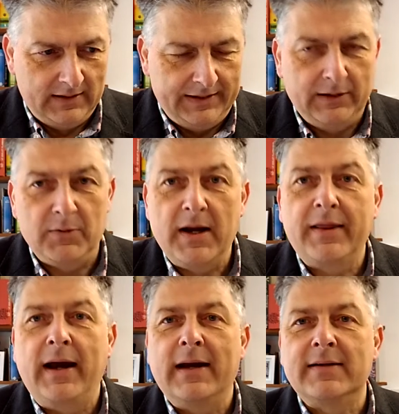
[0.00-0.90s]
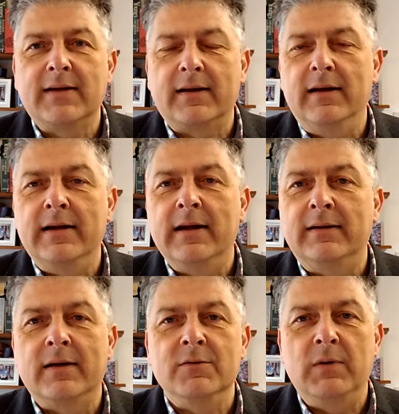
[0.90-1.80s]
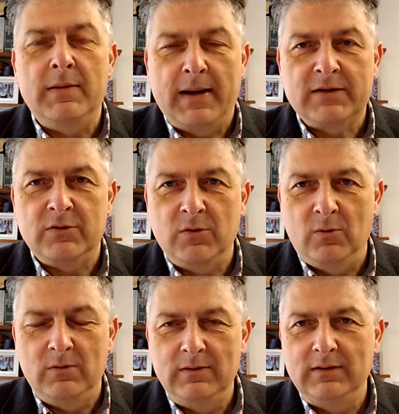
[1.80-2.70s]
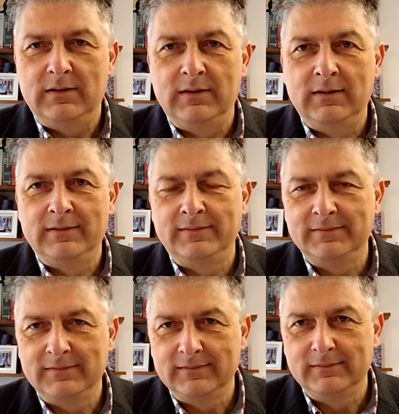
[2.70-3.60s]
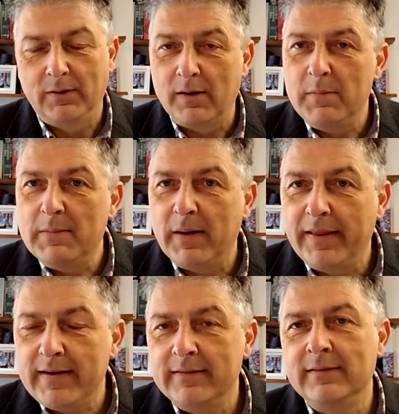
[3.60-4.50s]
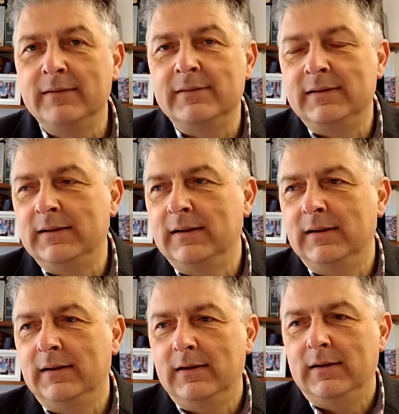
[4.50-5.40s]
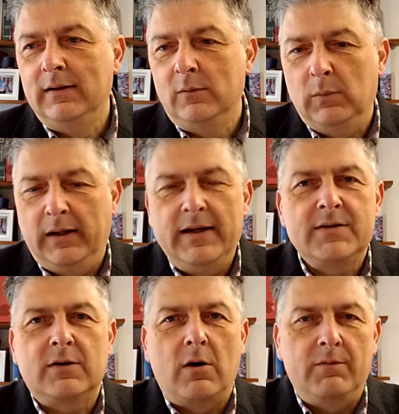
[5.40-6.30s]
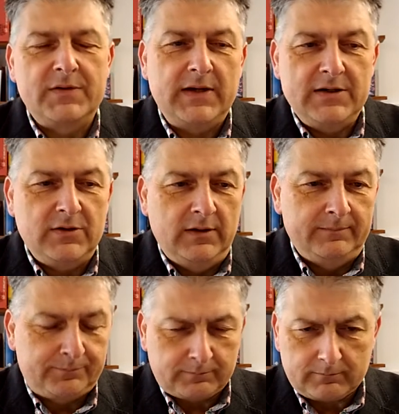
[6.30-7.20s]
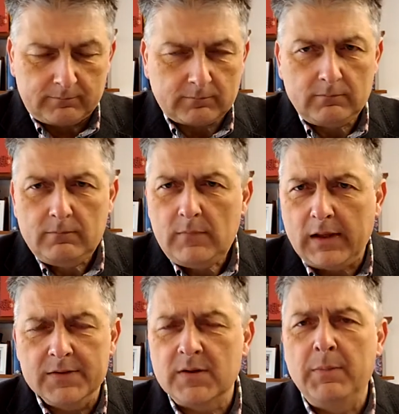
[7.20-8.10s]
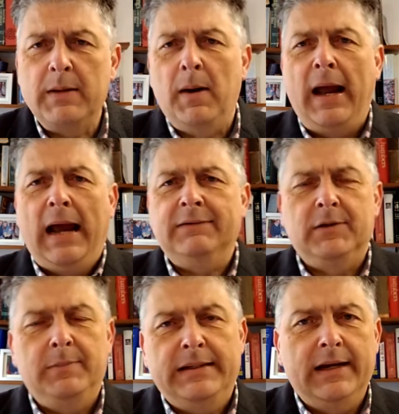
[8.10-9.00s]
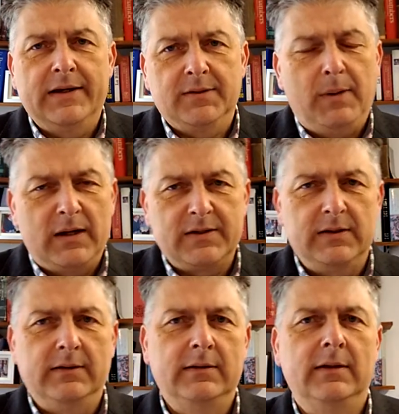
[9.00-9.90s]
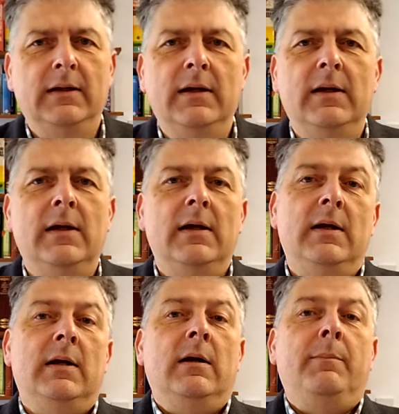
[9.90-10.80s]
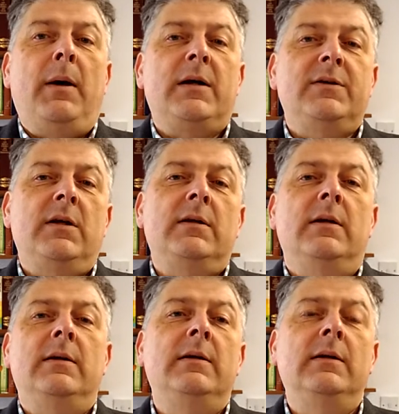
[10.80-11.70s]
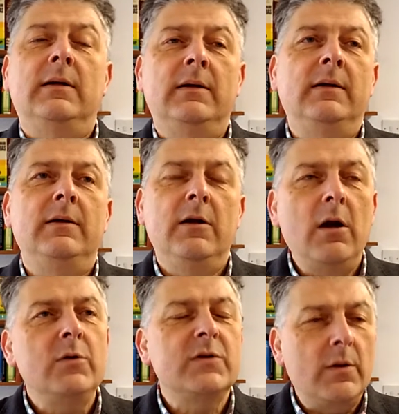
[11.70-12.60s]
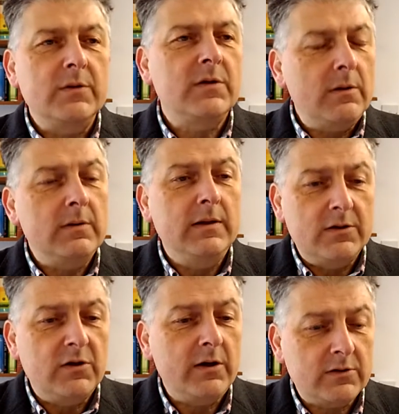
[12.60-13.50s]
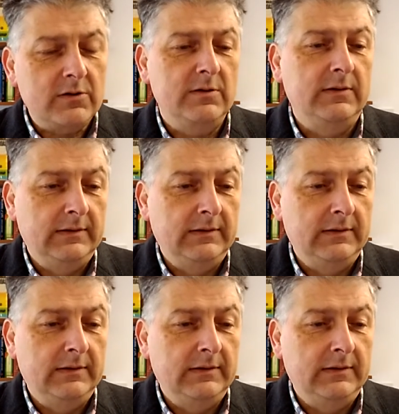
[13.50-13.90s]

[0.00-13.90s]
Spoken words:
And then on the other hand, suddenly it doesn't really matter at all. What do I mean by that? Well, here's a conversation that somebody might have with me as a pastor. Pastor, you know so-and-so in the church?